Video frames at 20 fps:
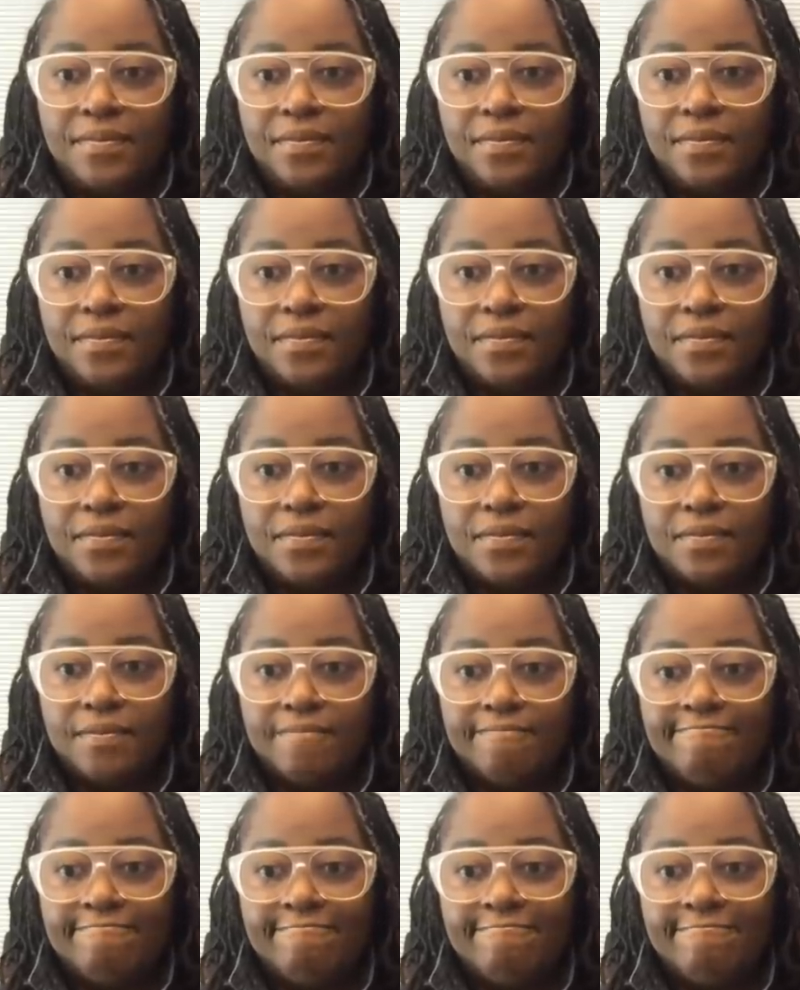
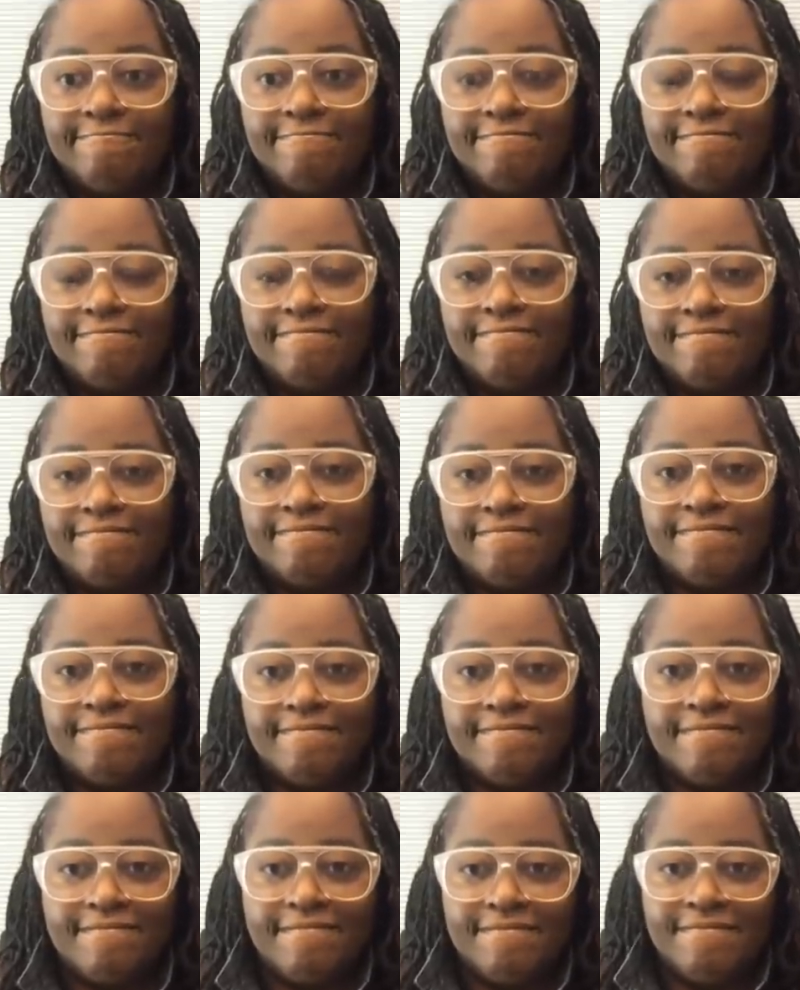
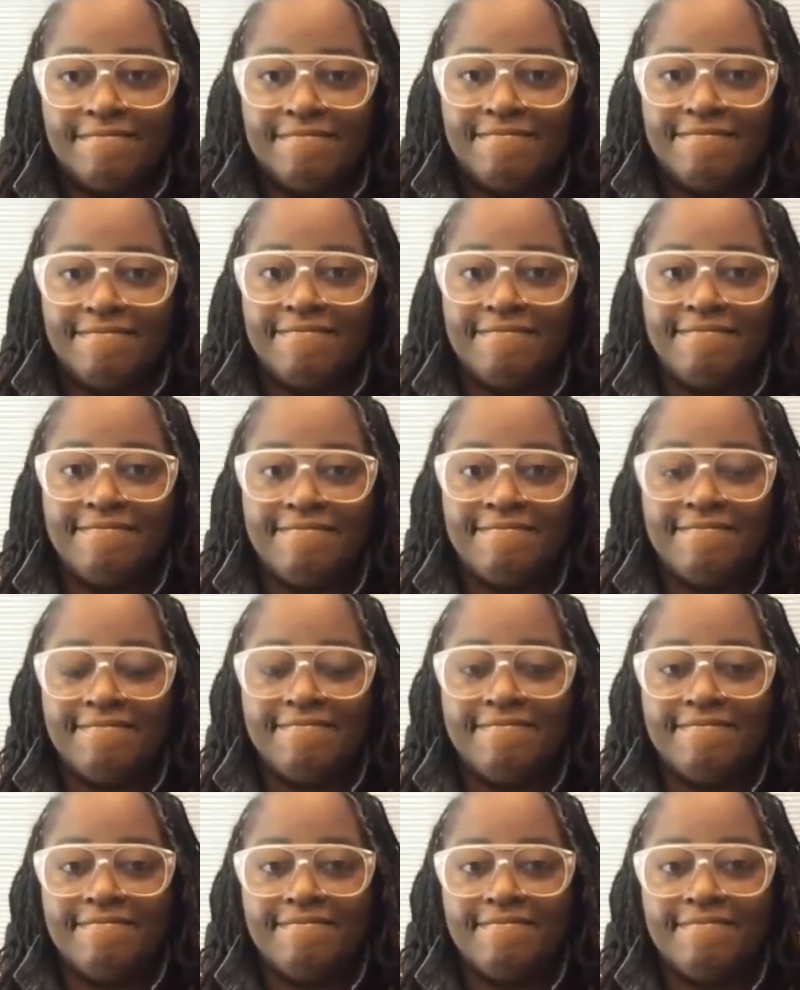
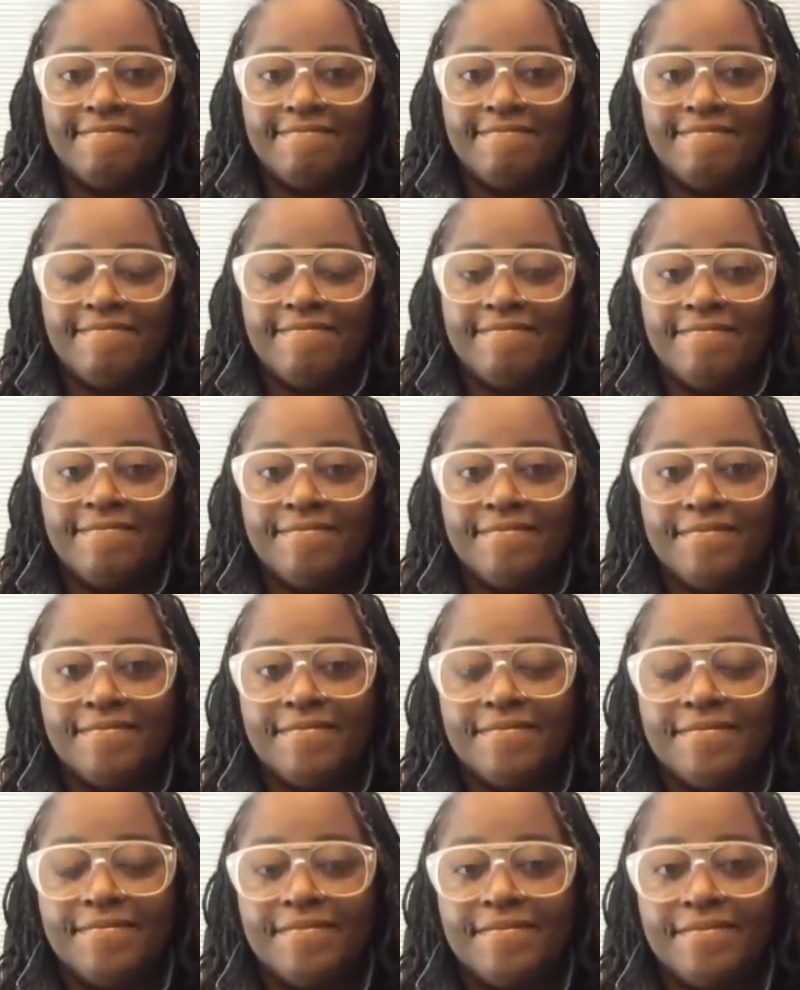
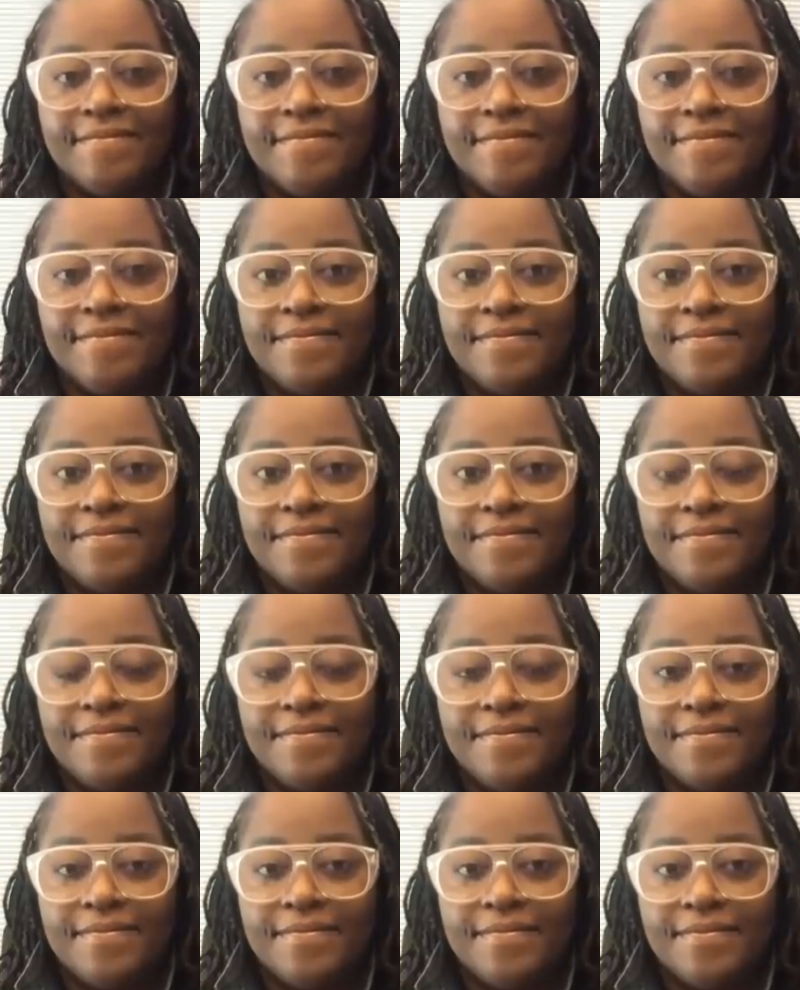
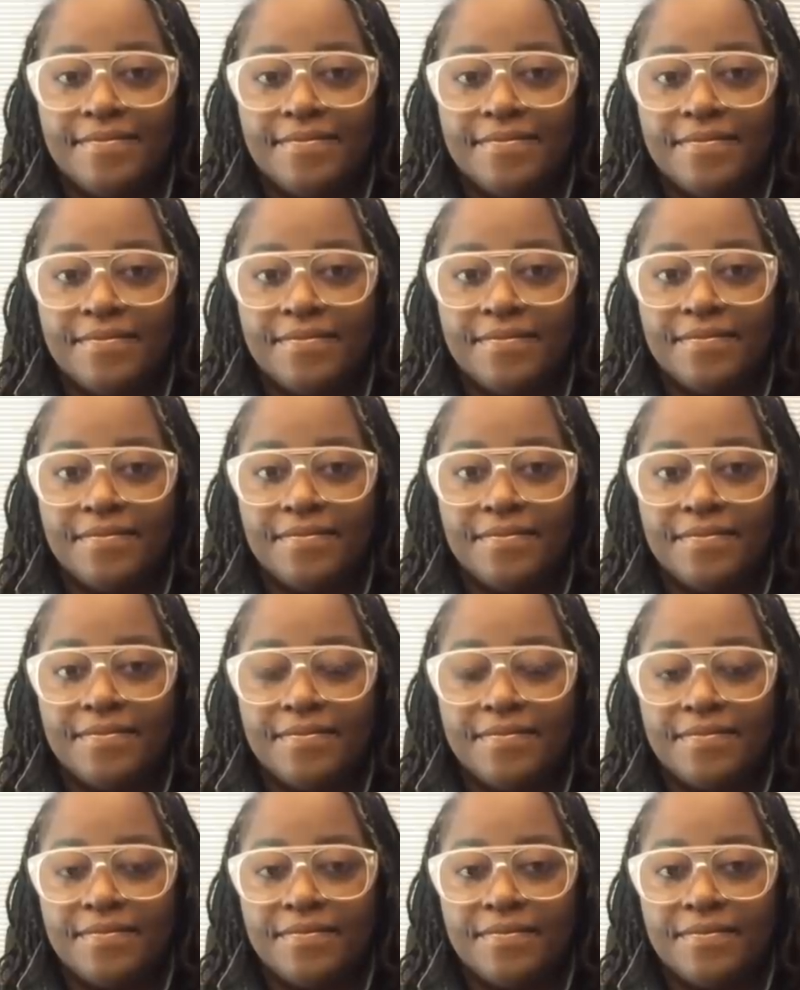
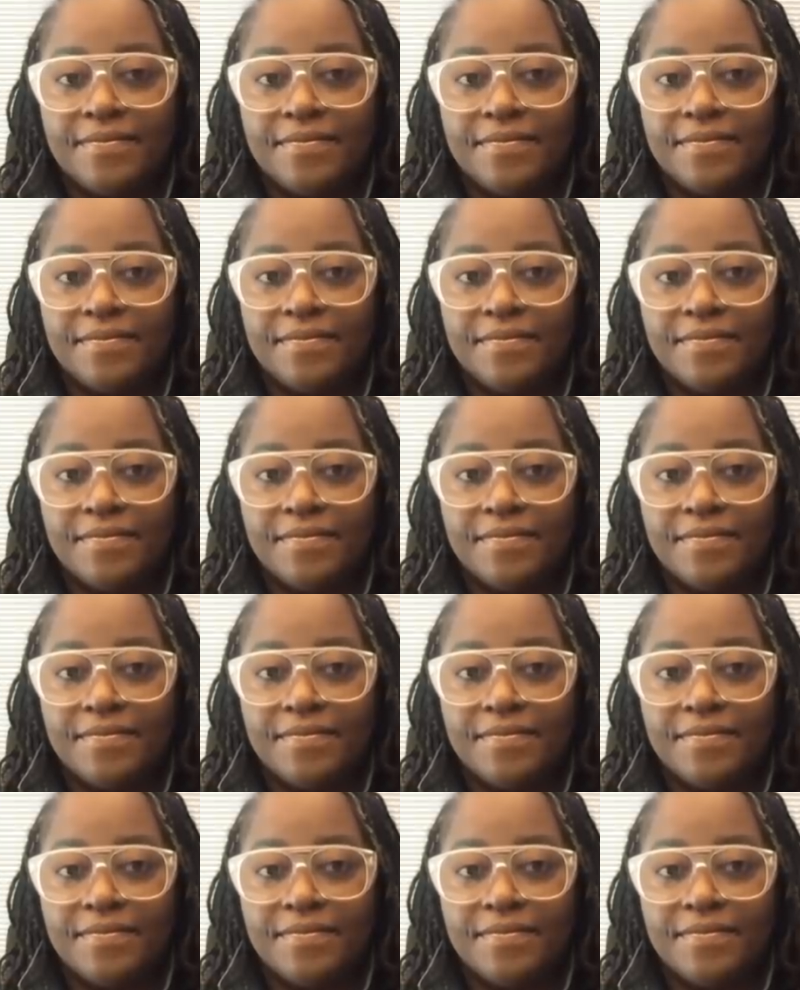No words are spoken by the person on screen.